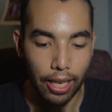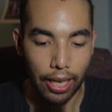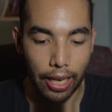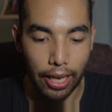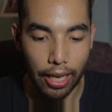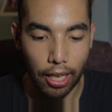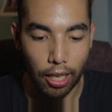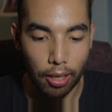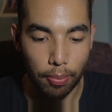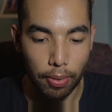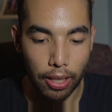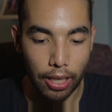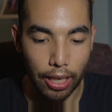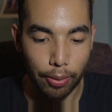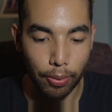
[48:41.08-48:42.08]

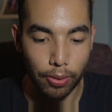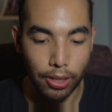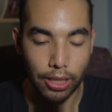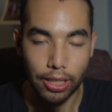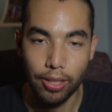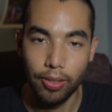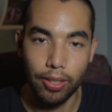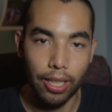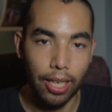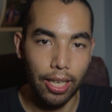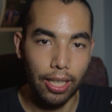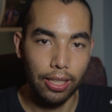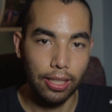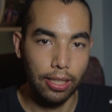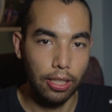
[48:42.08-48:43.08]
And I will see you
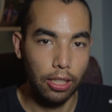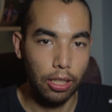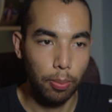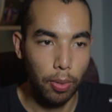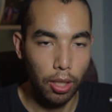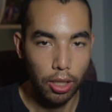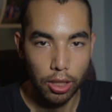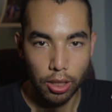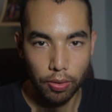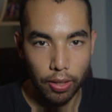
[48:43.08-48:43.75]
guys in tomorrow's